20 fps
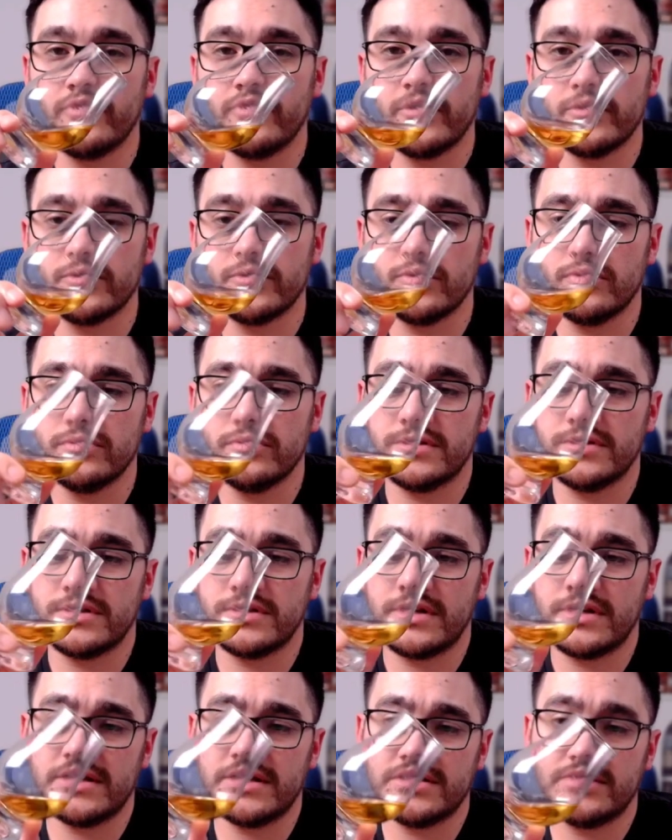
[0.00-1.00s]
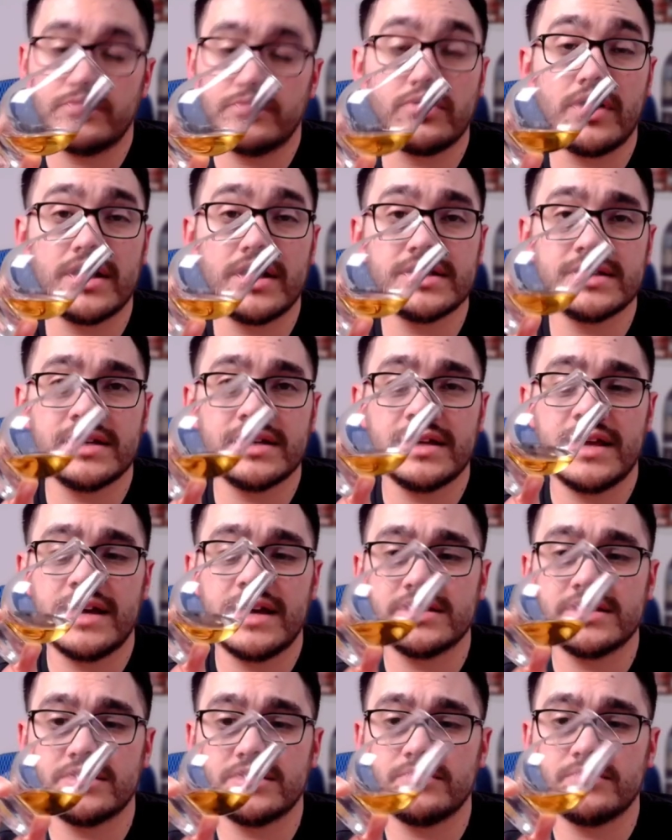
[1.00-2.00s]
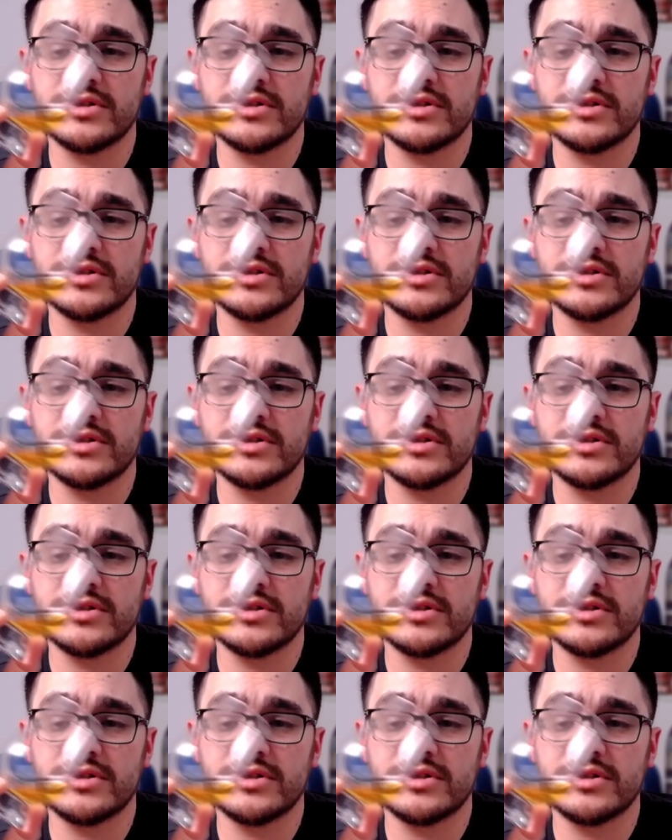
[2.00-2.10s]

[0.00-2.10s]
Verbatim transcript: years old, it's kind of surprising it has as much